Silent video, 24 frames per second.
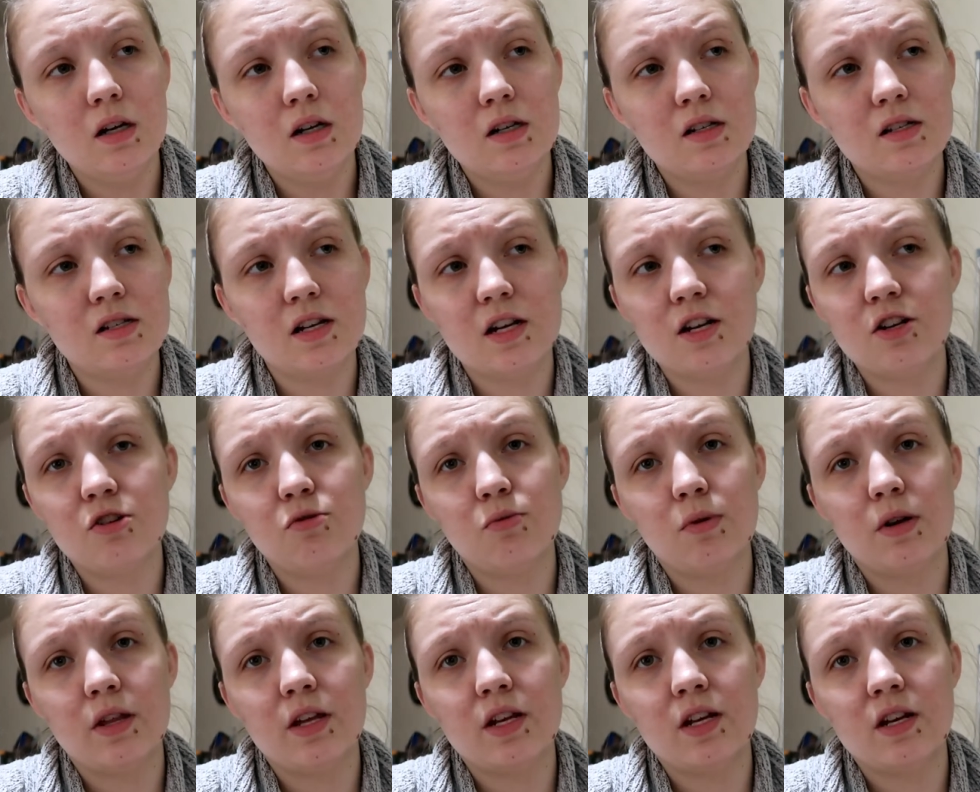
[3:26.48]
stage
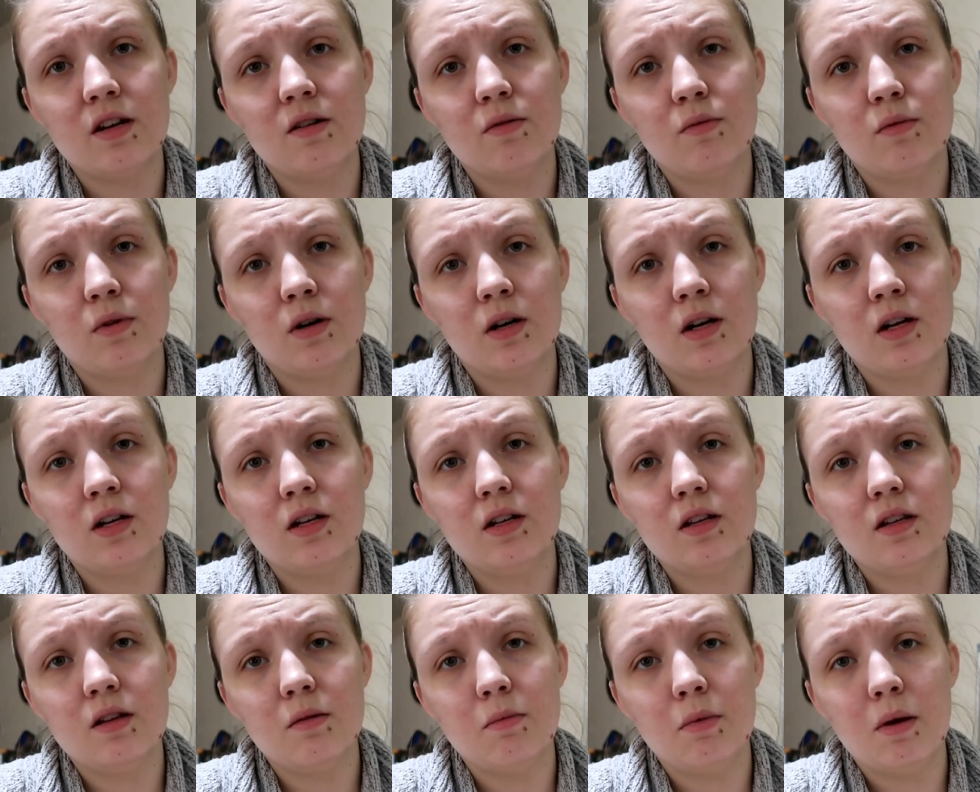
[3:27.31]
where they didn't
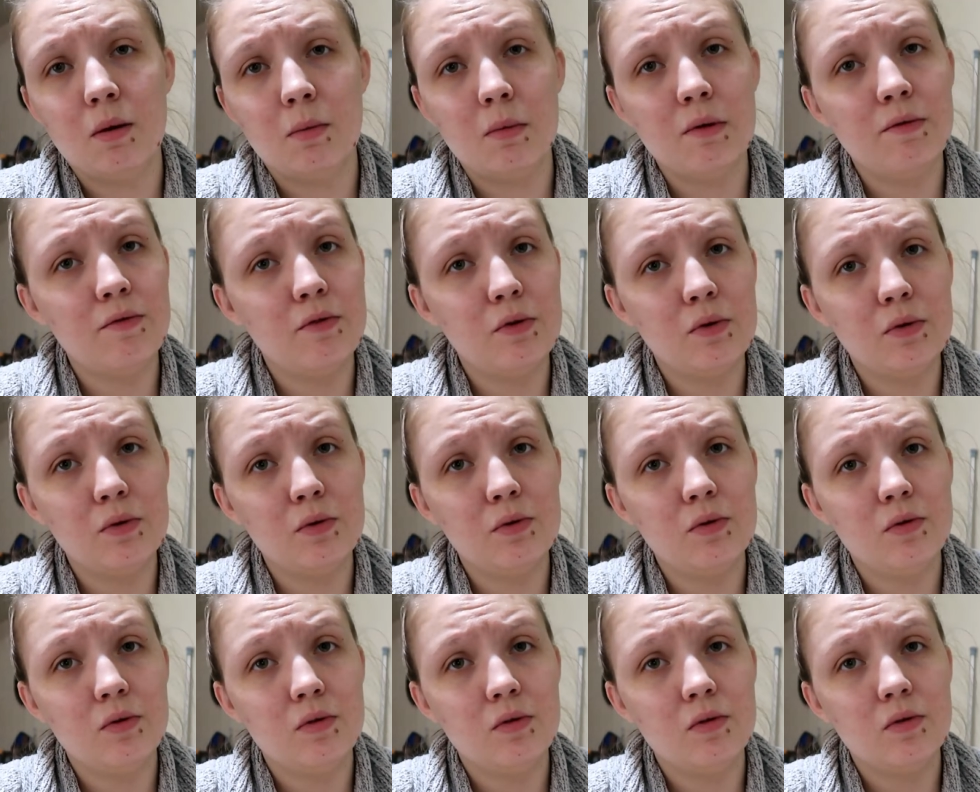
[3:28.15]
want the baby
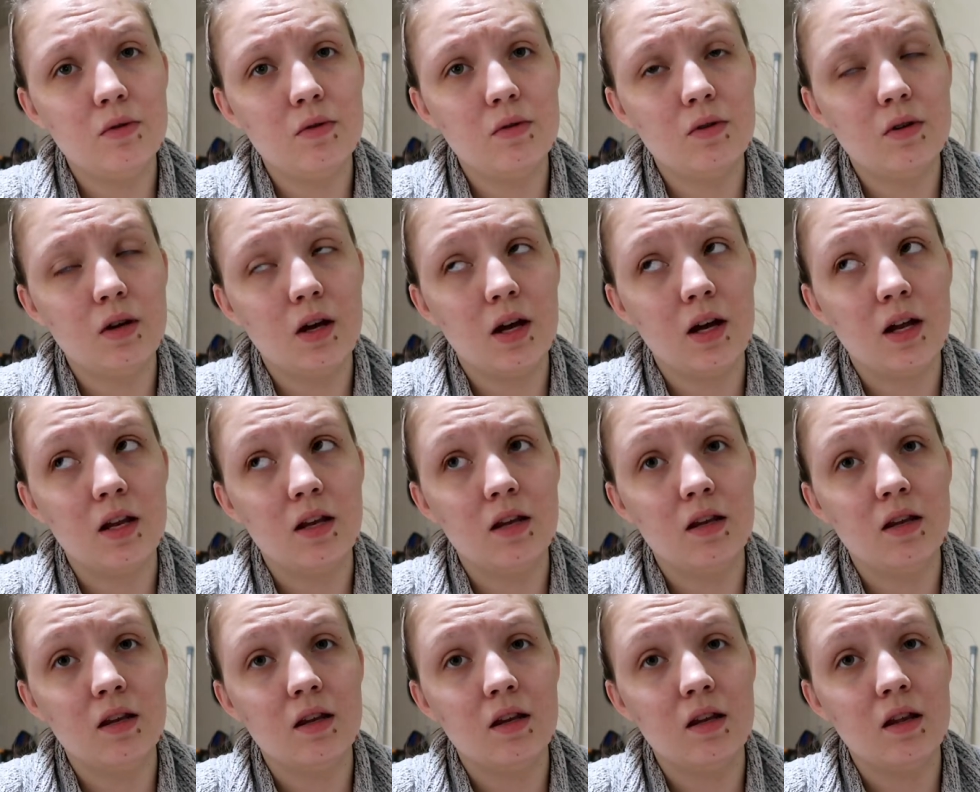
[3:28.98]
food
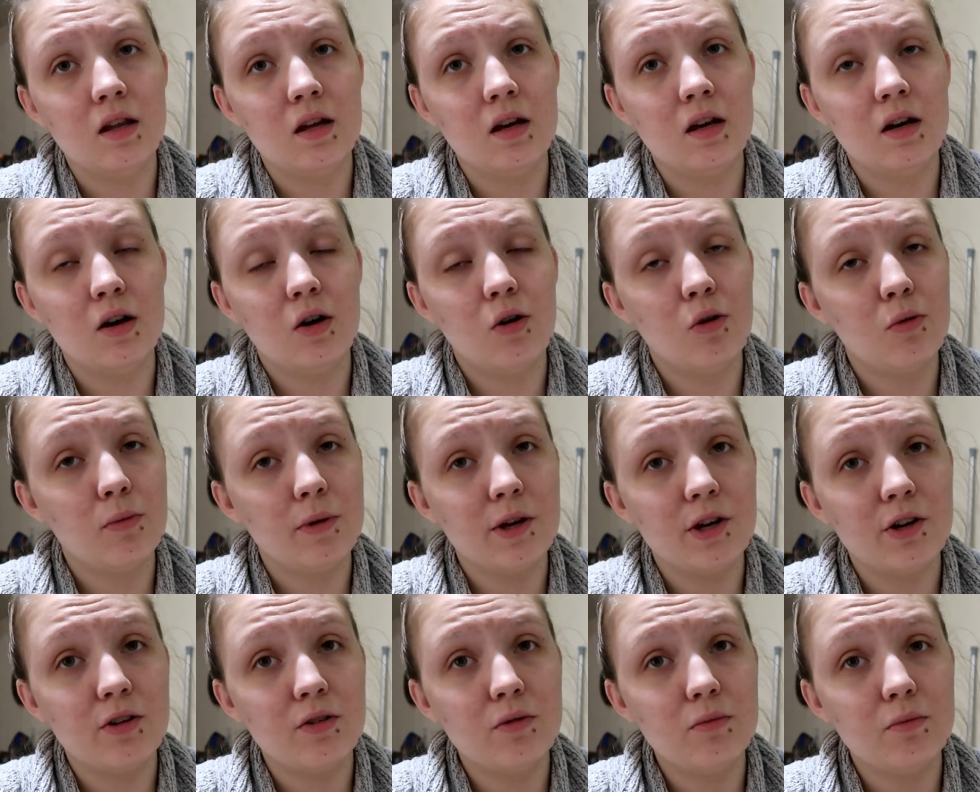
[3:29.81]
and the
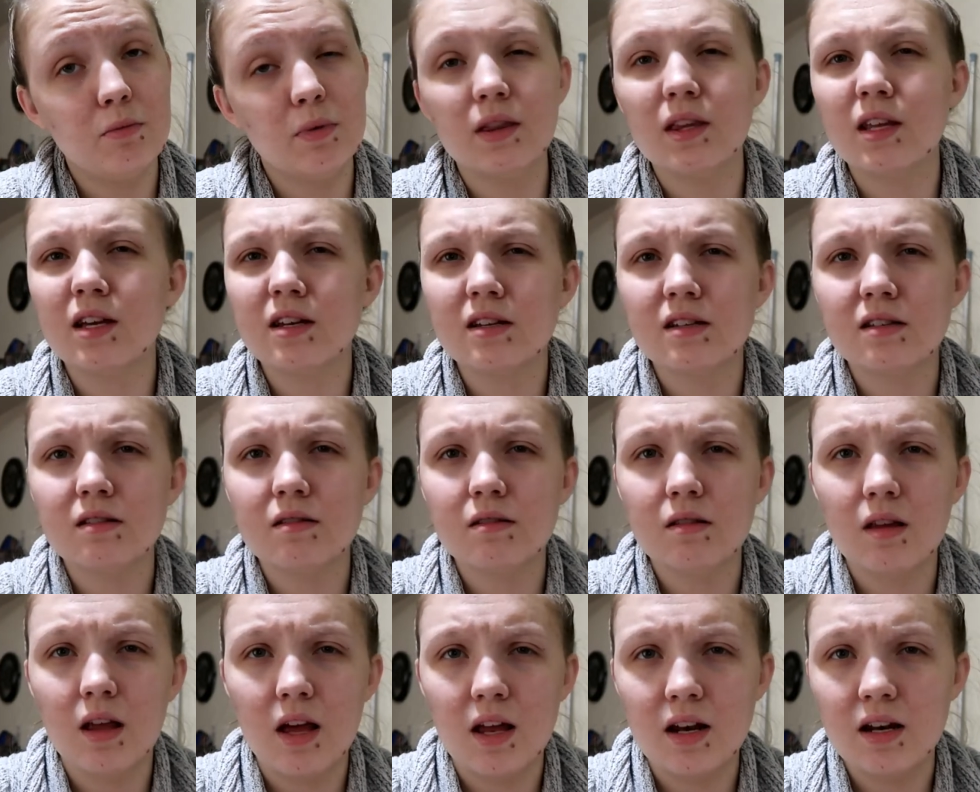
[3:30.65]
oatmeal, but they
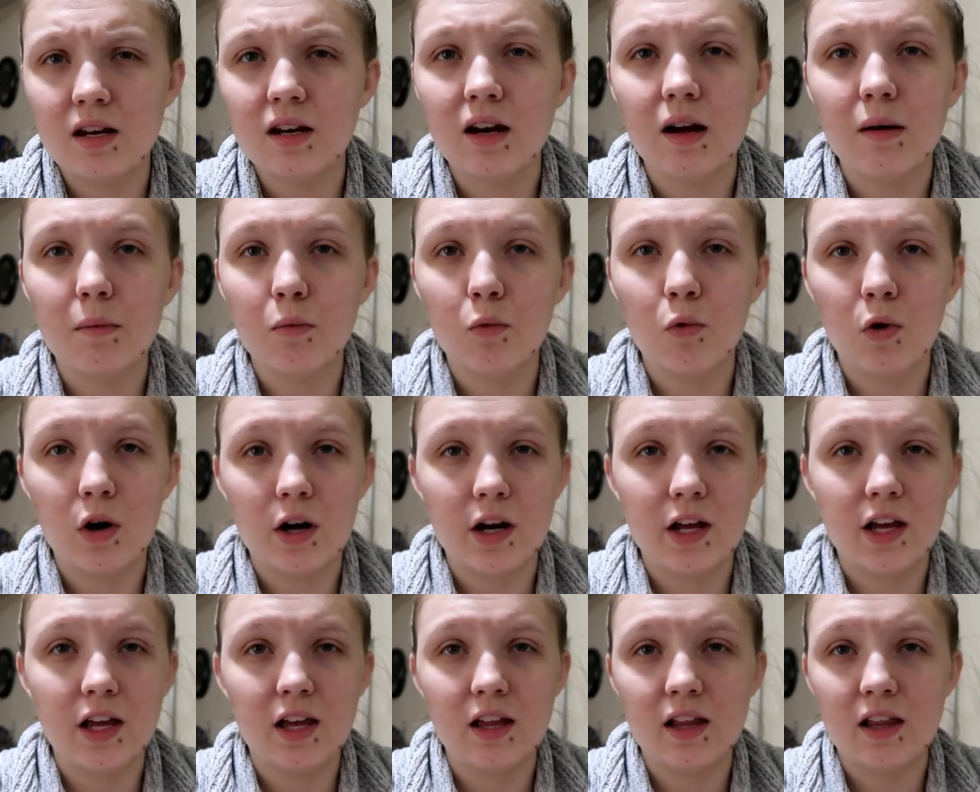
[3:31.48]
ended up
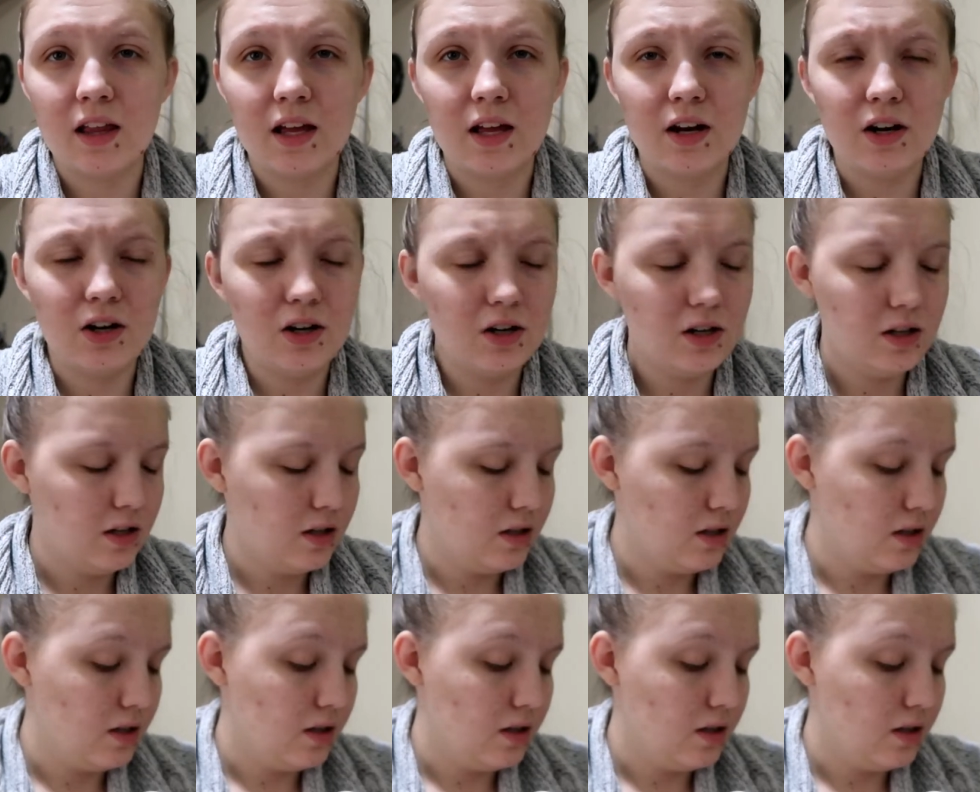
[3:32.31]
wanting it later?